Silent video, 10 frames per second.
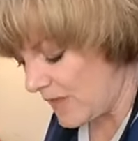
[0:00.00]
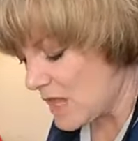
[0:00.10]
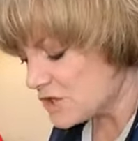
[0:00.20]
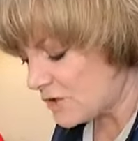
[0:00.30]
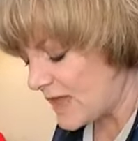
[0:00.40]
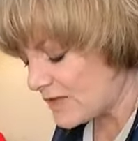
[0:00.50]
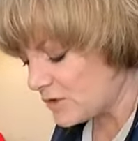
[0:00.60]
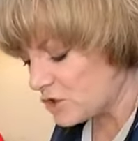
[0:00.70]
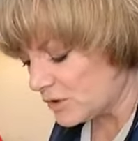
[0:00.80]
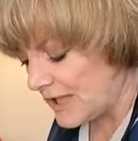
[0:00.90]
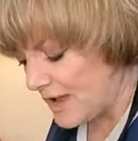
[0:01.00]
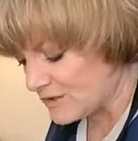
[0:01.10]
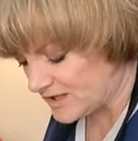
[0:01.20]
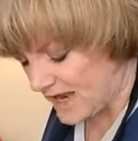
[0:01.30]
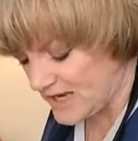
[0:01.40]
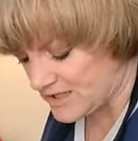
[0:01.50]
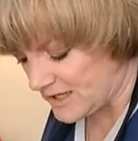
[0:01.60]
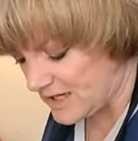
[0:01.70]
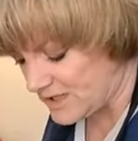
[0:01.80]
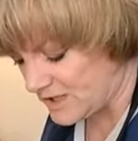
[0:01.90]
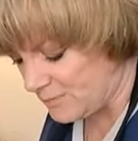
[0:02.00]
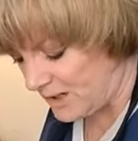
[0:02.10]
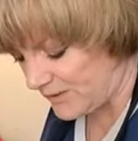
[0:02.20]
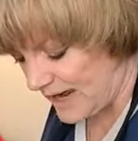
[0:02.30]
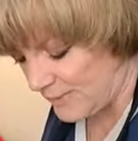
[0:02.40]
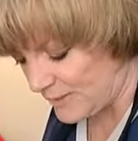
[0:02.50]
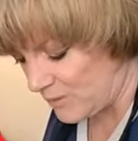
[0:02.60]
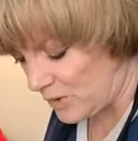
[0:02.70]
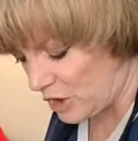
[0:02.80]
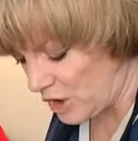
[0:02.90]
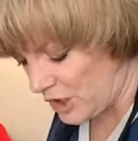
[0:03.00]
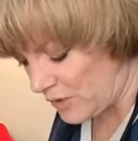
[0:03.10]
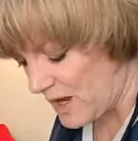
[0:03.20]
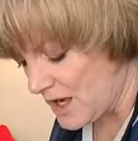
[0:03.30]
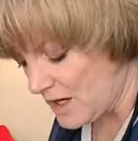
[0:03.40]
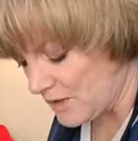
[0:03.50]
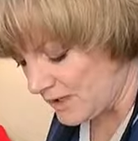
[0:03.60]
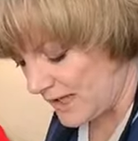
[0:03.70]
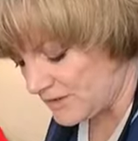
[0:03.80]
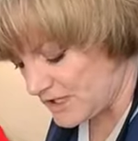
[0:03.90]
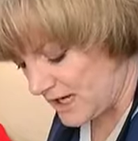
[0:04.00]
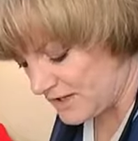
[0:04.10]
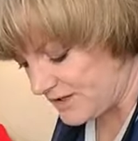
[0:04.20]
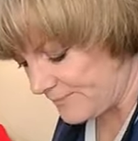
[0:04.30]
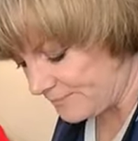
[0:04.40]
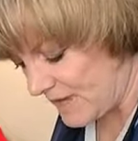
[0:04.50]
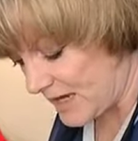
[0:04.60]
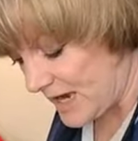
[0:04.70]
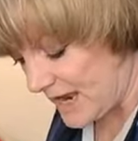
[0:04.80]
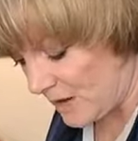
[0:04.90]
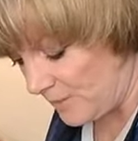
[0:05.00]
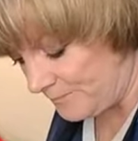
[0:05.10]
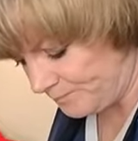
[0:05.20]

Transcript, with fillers: So that's what, you're allowed to taste it. It's just butter and apple. It won't hurt you. You're allowed to taste it. And now,